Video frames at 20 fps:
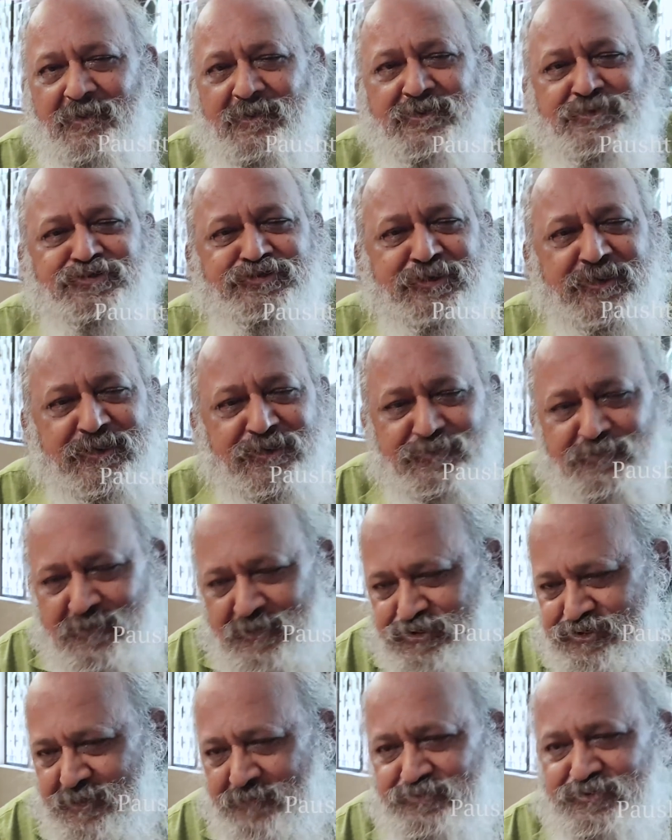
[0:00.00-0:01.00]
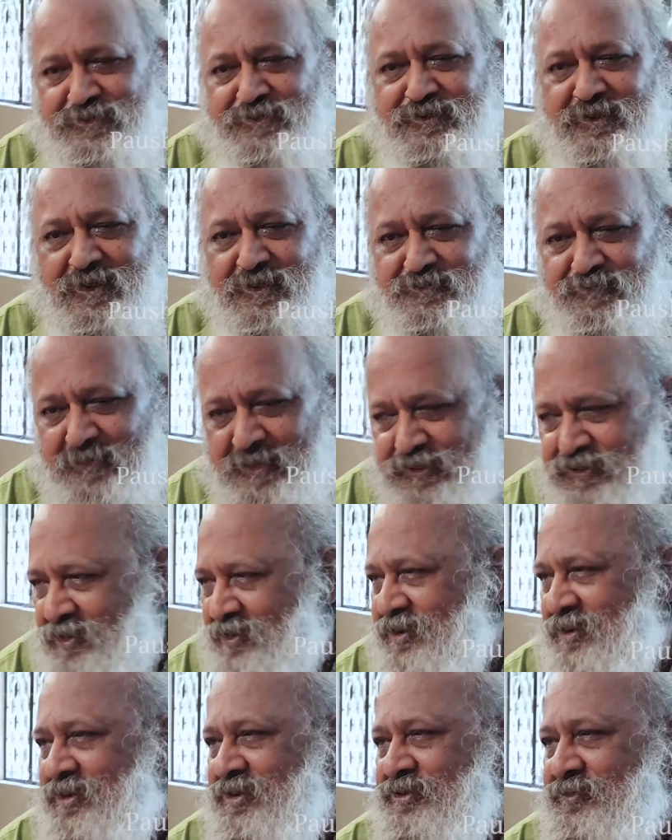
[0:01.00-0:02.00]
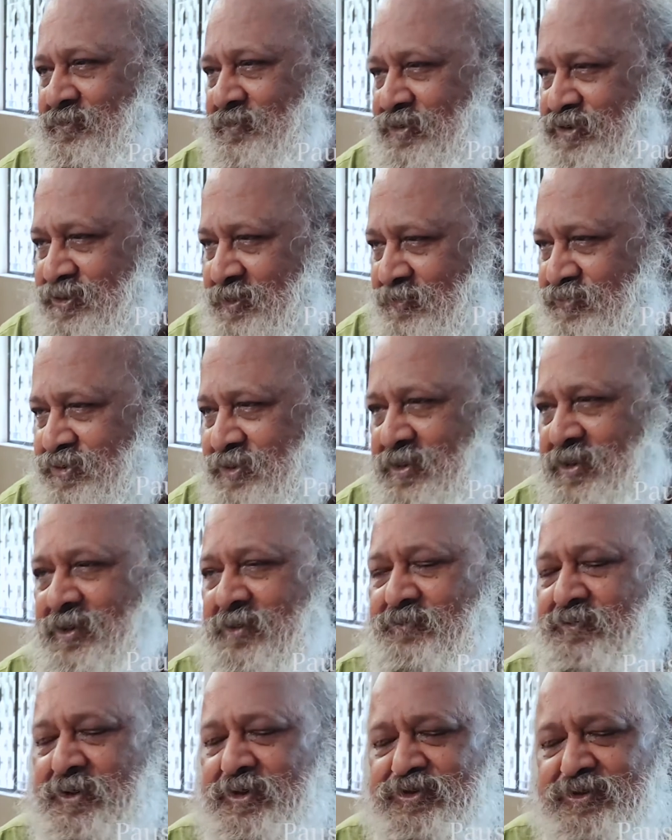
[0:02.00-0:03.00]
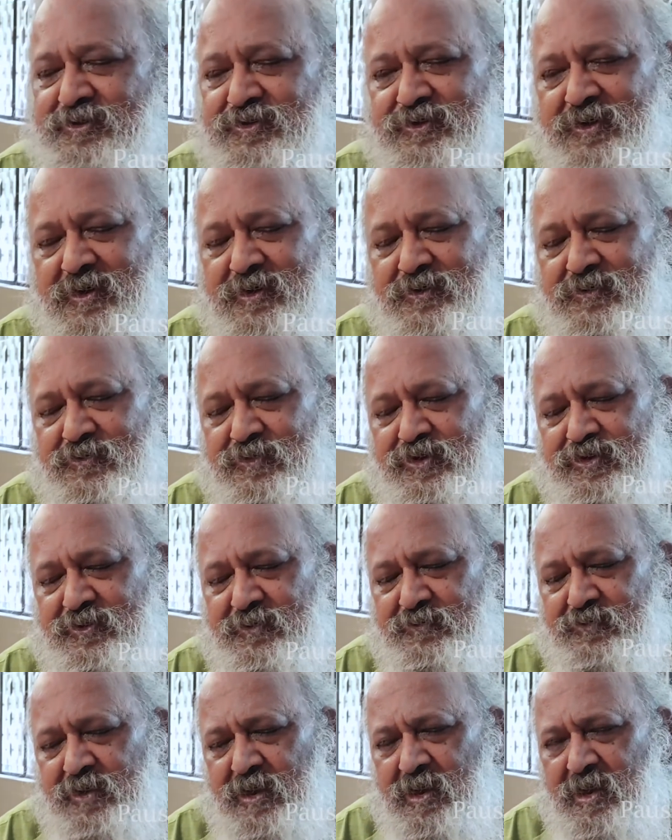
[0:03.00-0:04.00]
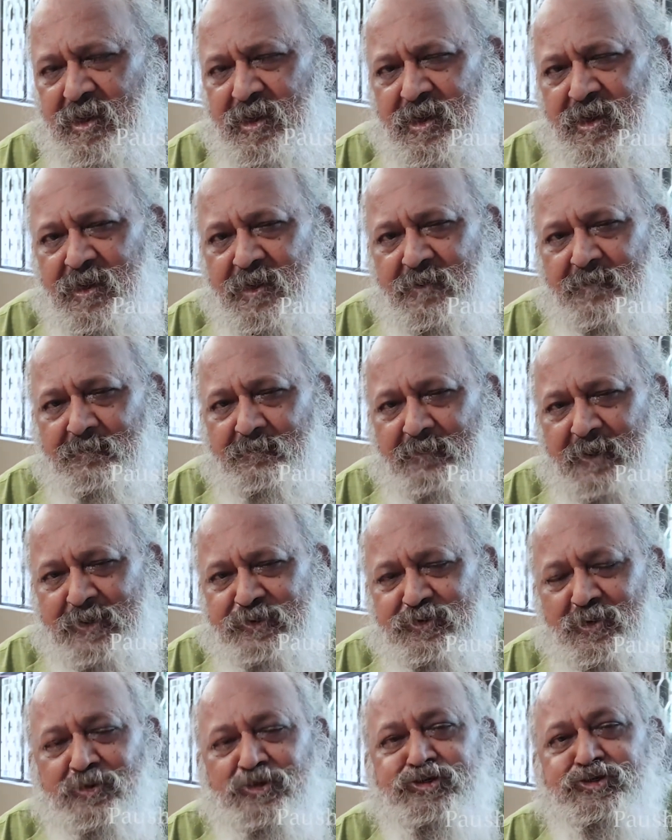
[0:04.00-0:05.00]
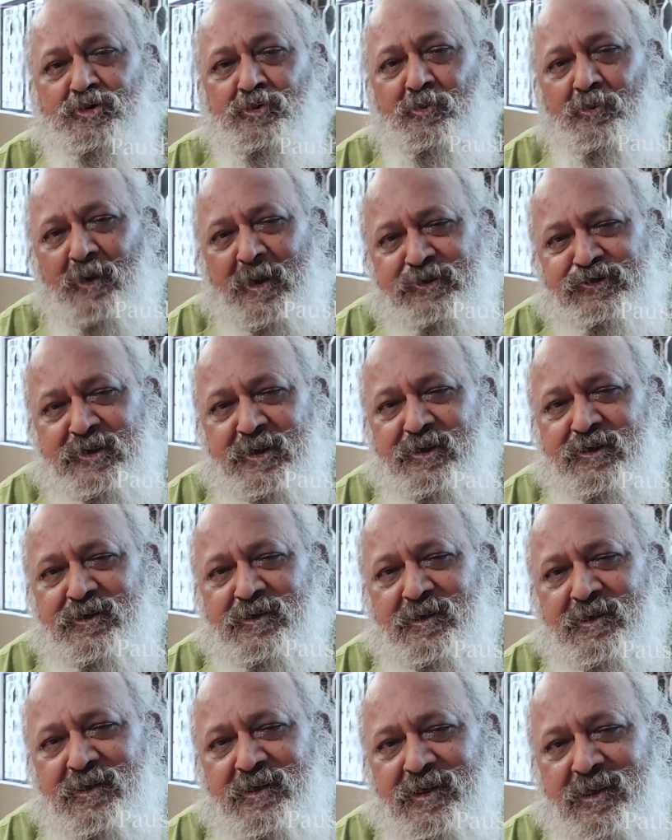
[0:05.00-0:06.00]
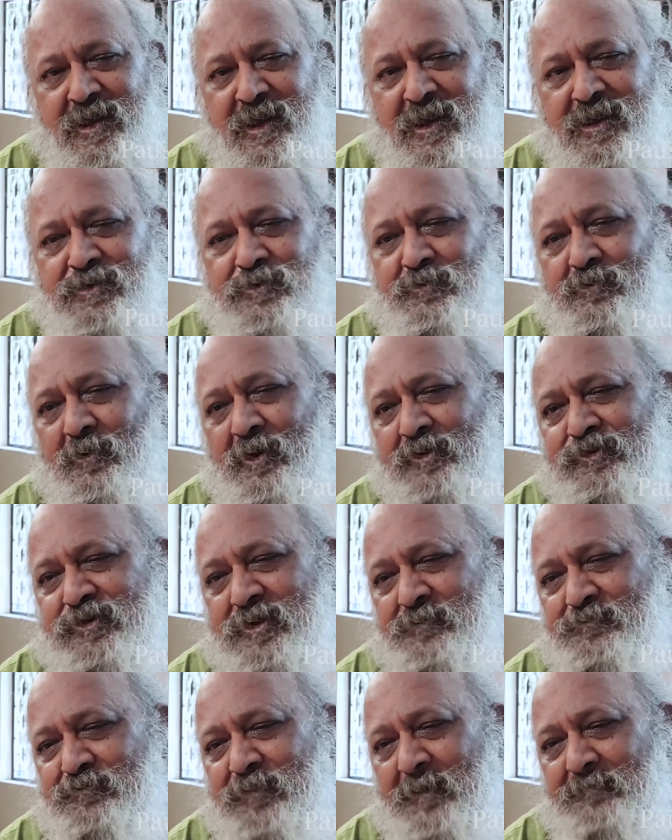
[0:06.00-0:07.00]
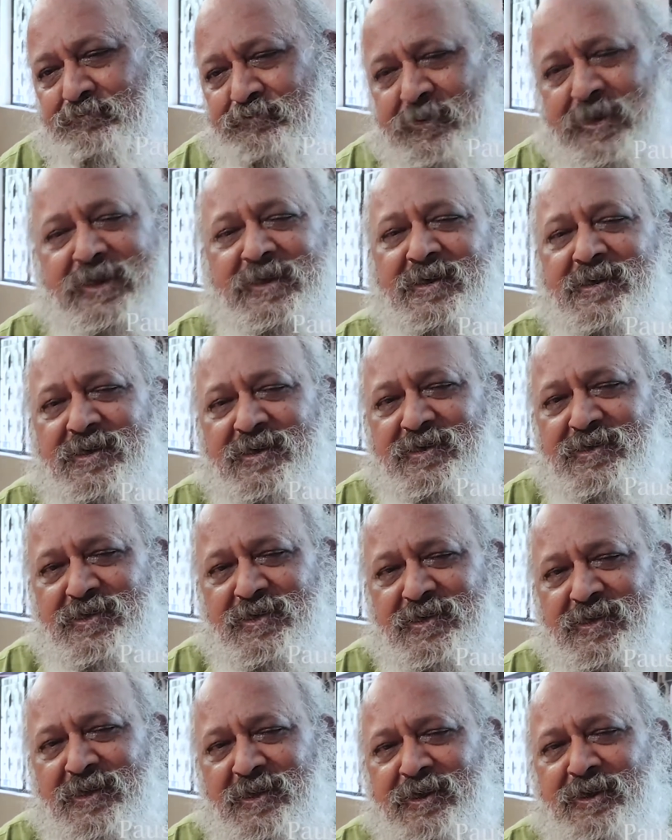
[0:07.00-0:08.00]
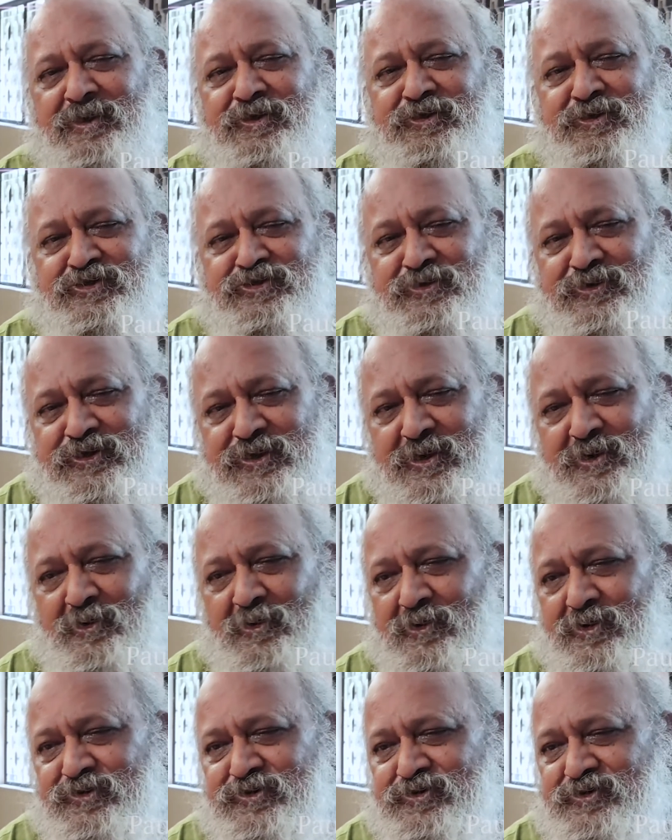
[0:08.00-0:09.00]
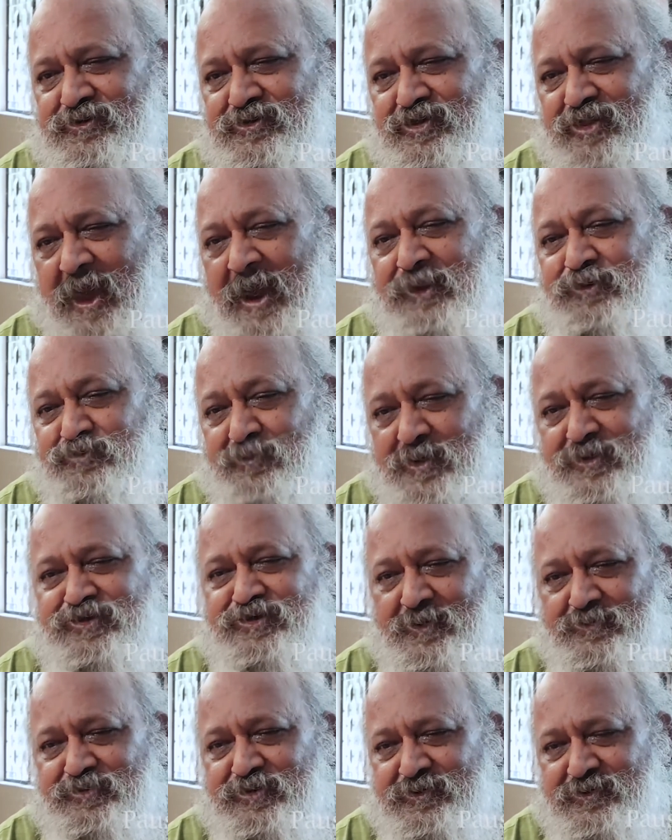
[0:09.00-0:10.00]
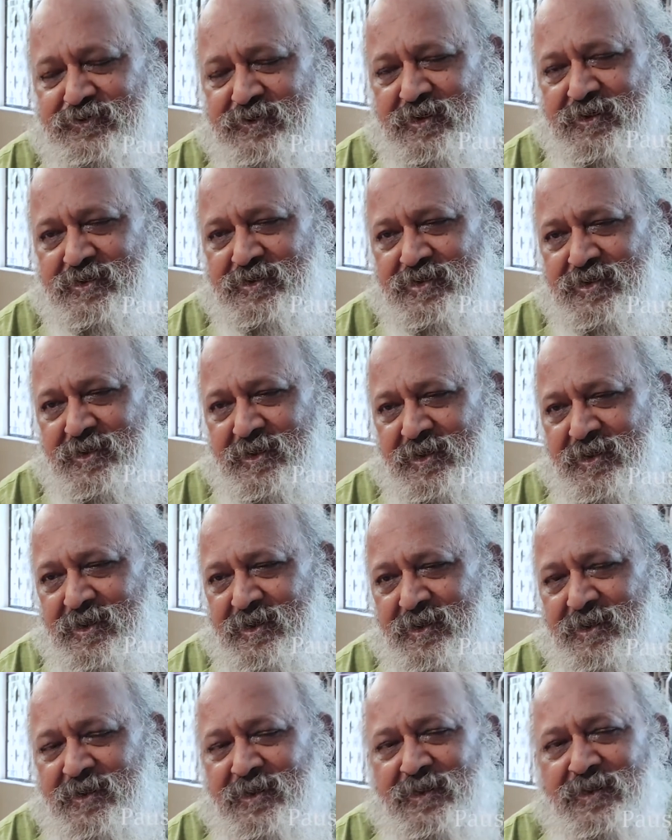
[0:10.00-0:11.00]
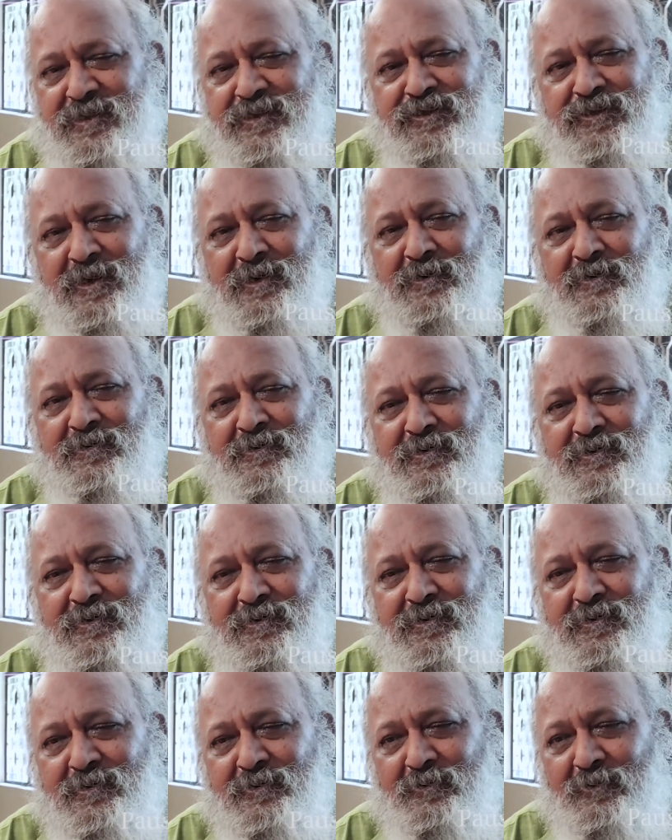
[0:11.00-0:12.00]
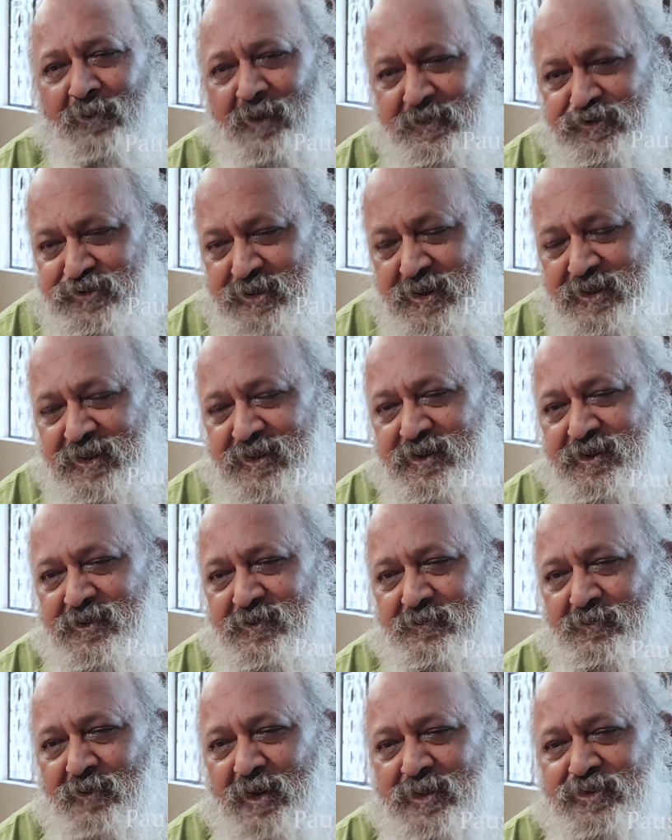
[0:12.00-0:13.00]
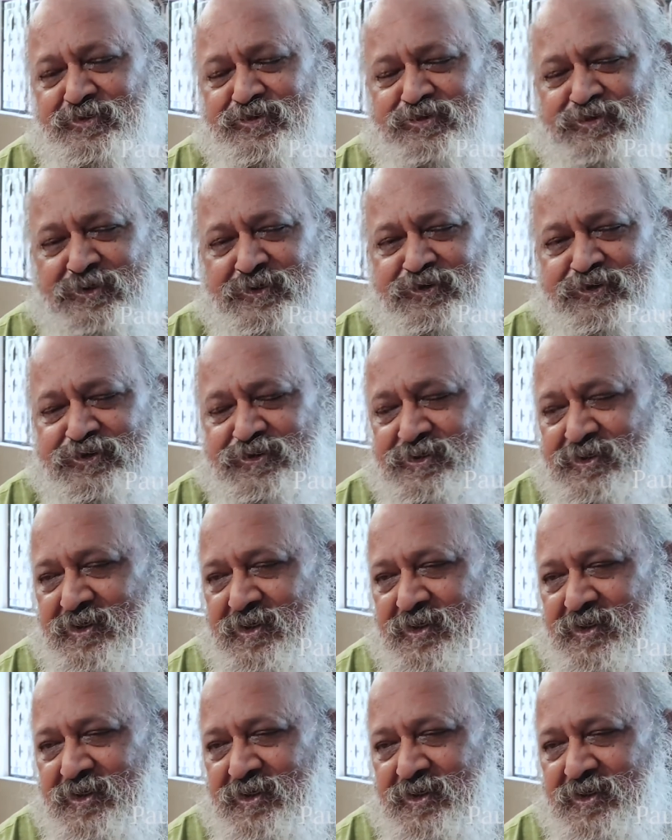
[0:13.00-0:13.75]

Seed was subsidized, fertilizer was subsidized, pesticide was subsidized. But also water and water pumping, electricity cost, that was subsidized. Now, water, once it